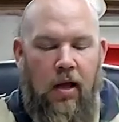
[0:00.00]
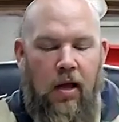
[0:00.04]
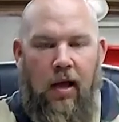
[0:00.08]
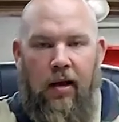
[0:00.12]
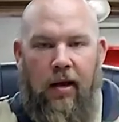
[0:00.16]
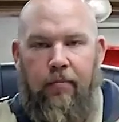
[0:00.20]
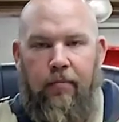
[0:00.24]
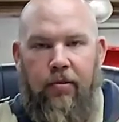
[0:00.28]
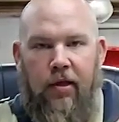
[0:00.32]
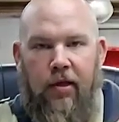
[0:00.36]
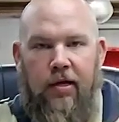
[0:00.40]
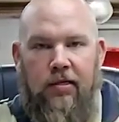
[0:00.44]

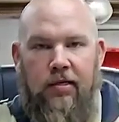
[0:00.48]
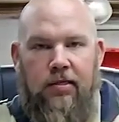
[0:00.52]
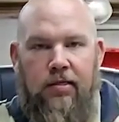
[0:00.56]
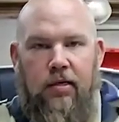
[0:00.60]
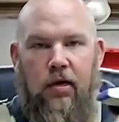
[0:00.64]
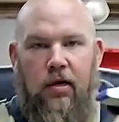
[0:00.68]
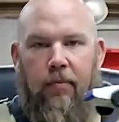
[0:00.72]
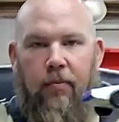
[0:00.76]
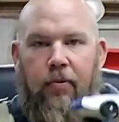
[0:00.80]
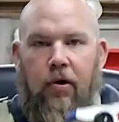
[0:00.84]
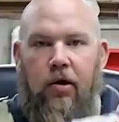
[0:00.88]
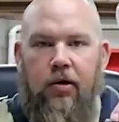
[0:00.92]
and place
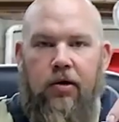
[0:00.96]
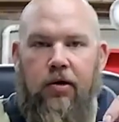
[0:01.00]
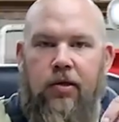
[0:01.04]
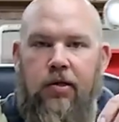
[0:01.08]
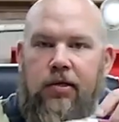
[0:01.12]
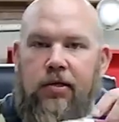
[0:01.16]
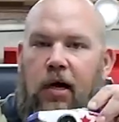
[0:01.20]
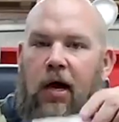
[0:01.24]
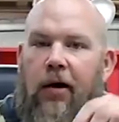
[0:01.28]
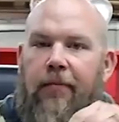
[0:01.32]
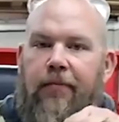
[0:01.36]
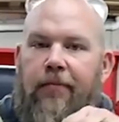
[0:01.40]
it up onto
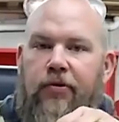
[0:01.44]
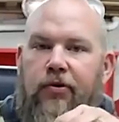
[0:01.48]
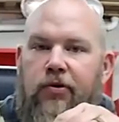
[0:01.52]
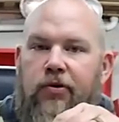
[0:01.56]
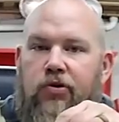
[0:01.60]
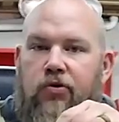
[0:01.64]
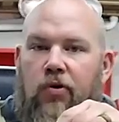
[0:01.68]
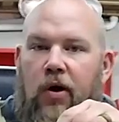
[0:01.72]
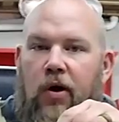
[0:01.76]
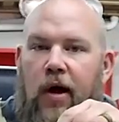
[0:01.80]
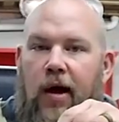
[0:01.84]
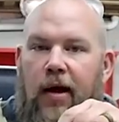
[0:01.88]
the top of the
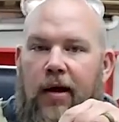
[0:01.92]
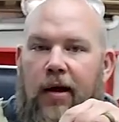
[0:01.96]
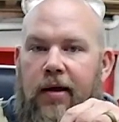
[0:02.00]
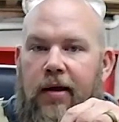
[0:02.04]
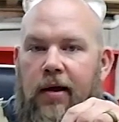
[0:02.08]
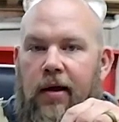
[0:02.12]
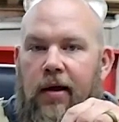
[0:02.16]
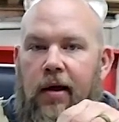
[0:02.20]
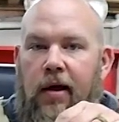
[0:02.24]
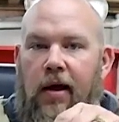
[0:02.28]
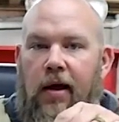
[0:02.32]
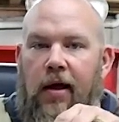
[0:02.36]
track
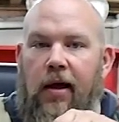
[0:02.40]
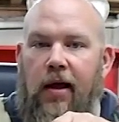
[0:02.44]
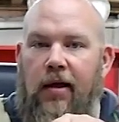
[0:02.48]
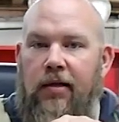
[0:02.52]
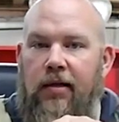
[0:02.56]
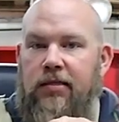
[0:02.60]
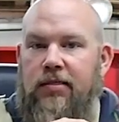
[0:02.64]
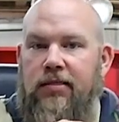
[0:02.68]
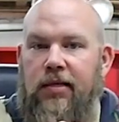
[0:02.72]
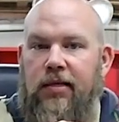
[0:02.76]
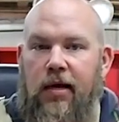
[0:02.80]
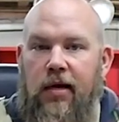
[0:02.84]

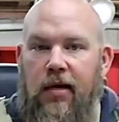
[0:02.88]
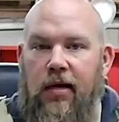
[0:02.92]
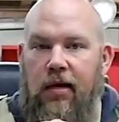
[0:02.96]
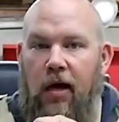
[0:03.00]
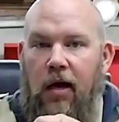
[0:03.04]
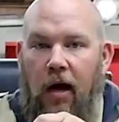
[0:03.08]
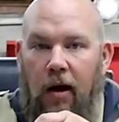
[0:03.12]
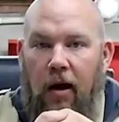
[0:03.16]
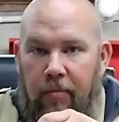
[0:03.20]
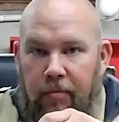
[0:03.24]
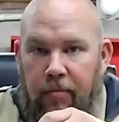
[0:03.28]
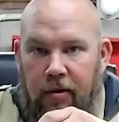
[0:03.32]
and set it
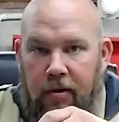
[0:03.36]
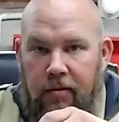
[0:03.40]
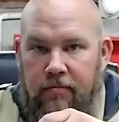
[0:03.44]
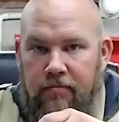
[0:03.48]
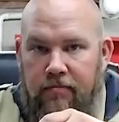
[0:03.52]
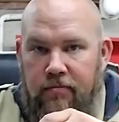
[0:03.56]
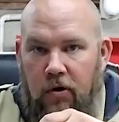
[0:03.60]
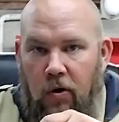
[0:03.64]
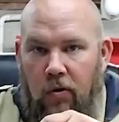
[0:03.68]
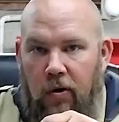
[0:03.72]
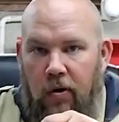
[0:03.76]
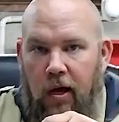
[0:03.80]
up,
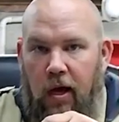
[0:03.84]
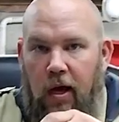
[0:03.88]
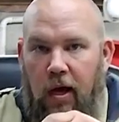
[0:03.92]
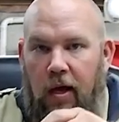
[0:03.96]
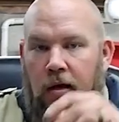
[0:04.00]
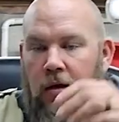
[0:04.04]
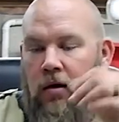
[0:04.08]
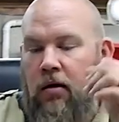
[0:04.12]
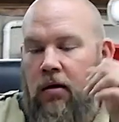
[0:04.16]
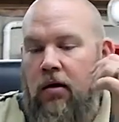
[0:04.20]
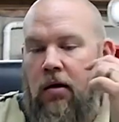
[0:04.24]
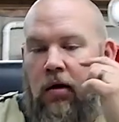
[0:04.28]

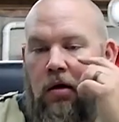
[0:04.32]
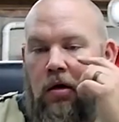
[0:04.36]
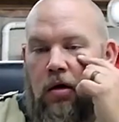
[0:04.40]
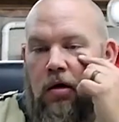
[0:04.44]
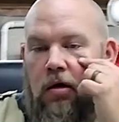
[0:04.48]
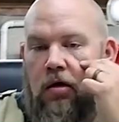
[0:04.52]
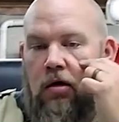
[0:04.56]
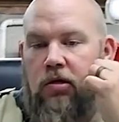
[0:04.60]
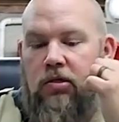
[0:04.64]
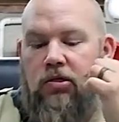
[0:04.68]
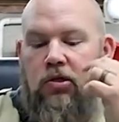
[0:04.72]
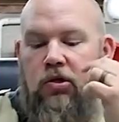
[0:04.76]
okay?
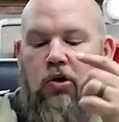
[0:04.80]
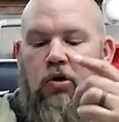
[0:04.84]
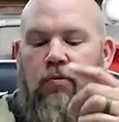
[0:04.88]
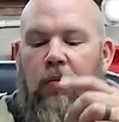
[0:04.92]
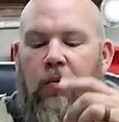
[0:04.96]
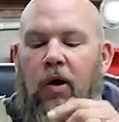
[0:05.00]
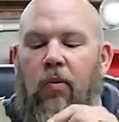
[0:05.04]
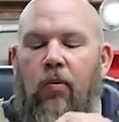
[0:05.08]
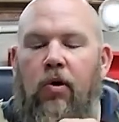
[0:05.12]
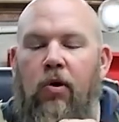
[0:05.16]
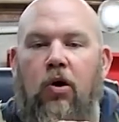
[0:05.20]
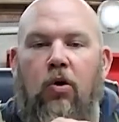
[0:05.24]
So you
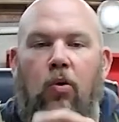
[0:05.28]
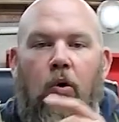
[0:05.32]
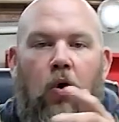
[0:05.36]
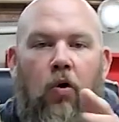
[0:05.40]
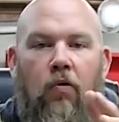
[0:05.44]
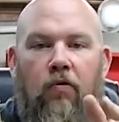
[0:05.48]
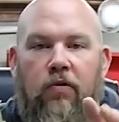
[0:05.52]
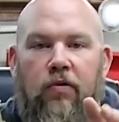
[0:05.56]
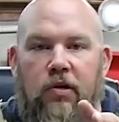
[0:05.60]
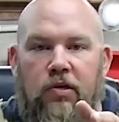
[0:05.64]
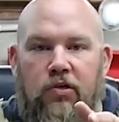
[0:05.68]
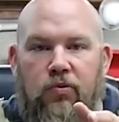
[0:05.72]
might want to go
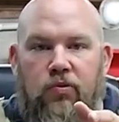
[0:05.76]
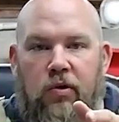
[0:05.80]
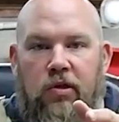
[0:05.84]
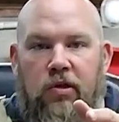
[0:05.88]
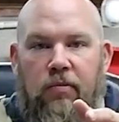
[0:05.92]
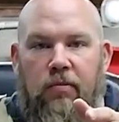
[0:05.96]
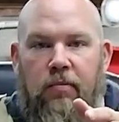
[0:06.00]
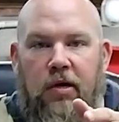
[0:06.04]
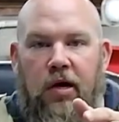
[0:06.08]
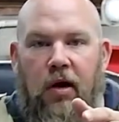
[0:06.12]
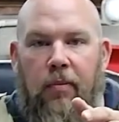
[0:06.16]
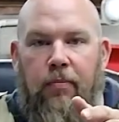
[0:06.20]
over this with
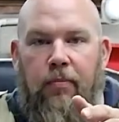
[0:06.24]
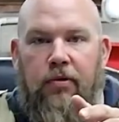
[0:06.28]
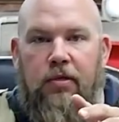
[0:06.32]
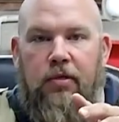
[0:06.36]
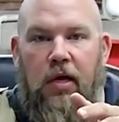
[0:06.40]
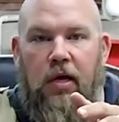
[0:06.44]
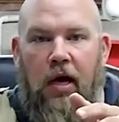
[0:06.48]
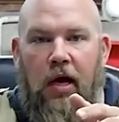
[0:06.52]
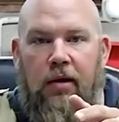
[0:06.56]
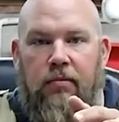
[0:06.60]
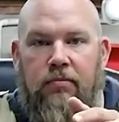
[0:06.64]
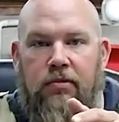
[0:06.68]
them a couple
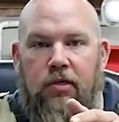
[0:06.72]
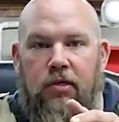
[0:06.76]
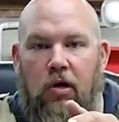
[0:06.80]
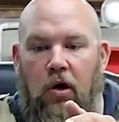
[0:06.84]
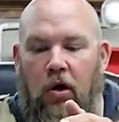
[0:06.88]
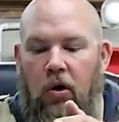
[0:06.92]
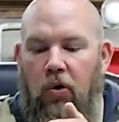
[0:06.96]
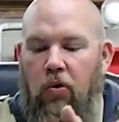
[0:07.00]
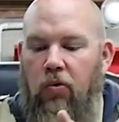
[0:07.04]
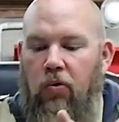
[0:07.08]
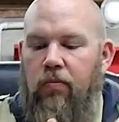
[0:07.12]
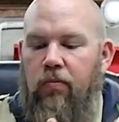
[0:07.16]
times at
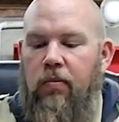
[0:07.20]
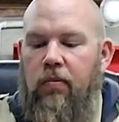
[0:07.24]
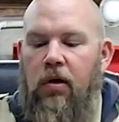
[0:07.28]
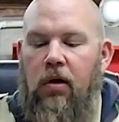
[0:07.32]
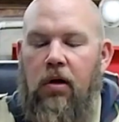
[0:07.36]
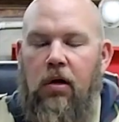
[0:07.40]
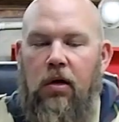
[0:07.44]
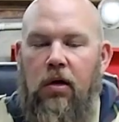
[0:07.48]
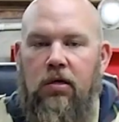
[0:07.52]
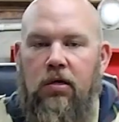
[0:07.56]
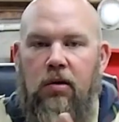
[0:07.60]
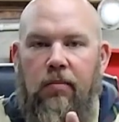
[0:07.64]
home
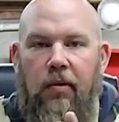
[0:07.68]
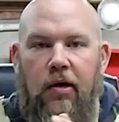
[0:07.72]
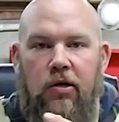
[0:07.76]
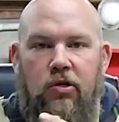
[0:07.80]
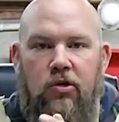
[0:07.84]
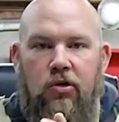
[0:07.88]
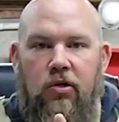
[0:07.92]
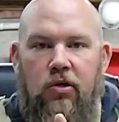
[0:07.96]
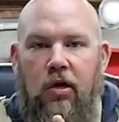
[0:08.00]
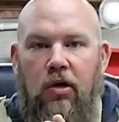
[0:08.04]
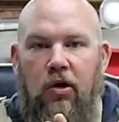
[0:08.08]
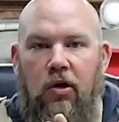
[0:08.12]
to make
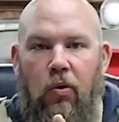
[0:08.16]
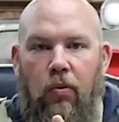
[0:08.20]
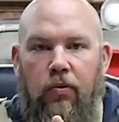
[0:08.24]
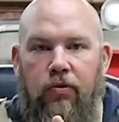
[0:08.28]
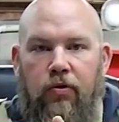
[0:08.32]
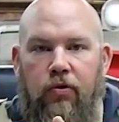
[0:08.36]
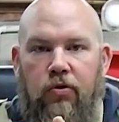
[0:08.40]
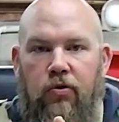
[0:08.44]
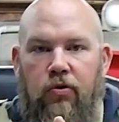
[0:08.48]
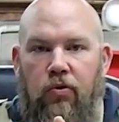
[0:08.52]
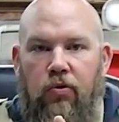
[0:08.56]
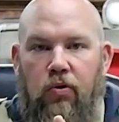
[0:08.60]
sure they know what
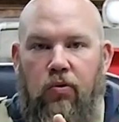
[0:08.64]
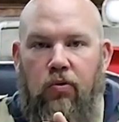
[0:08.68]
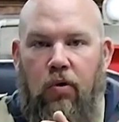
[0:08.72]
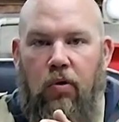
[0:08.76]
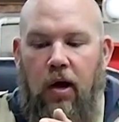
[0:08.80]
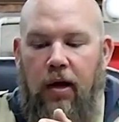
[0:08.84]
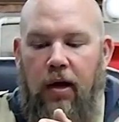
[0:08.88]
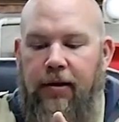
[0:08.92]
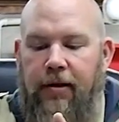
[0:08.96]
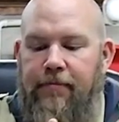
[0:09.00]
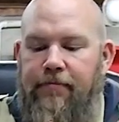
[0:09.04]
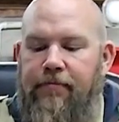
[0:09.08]
they're doing
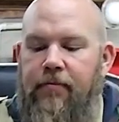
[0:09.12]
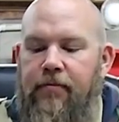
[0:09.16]
right,